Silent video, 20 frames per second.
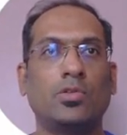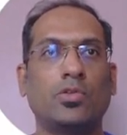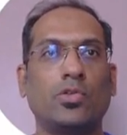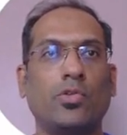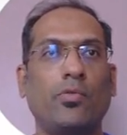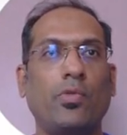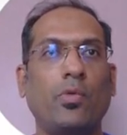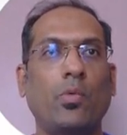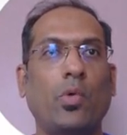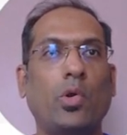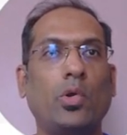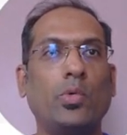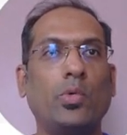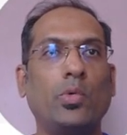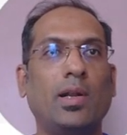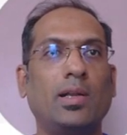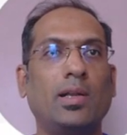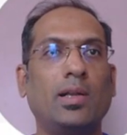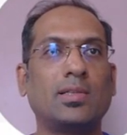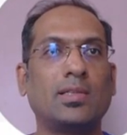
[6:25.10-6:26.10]
So if you want to
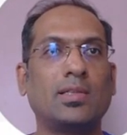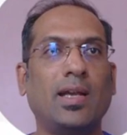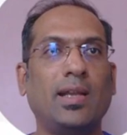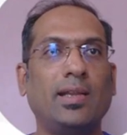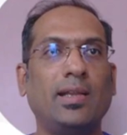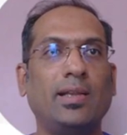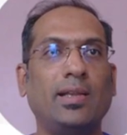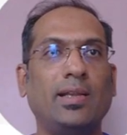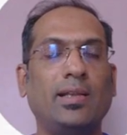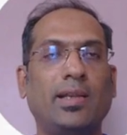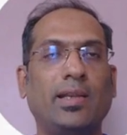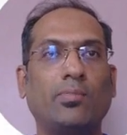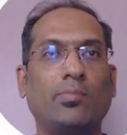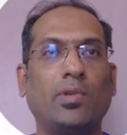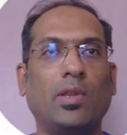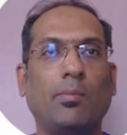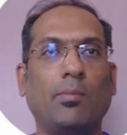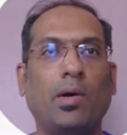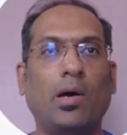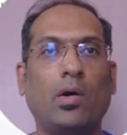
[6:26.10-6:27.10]
understand in
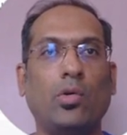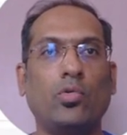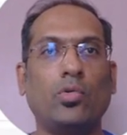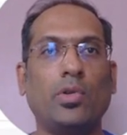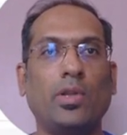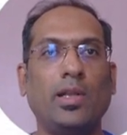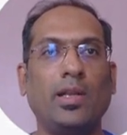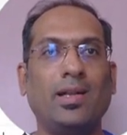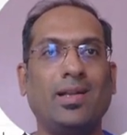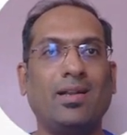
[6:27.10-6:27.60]
depth about